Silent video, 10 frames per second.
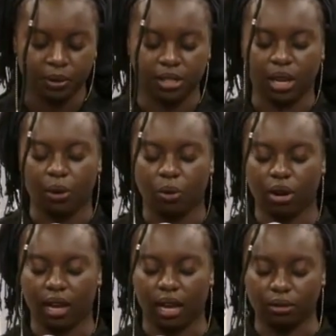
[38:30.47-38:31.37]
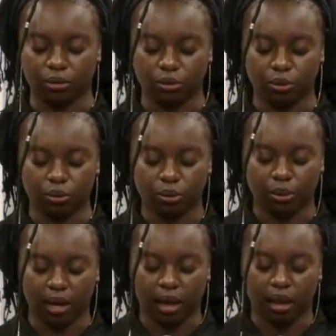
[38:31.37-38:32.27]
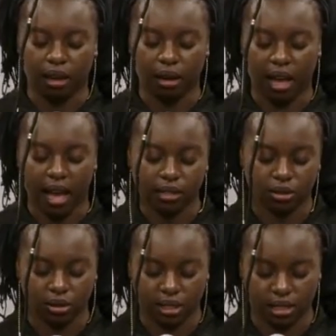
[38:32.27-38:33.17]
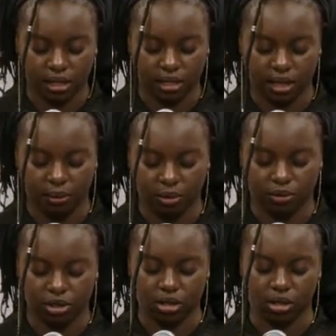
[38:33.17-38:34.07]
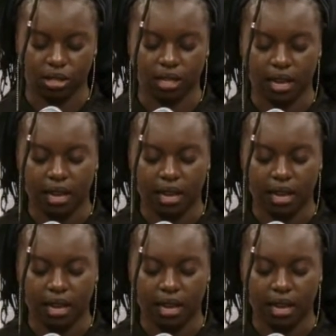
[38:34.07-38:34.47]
We shall walk and act on it in the name of Jesus.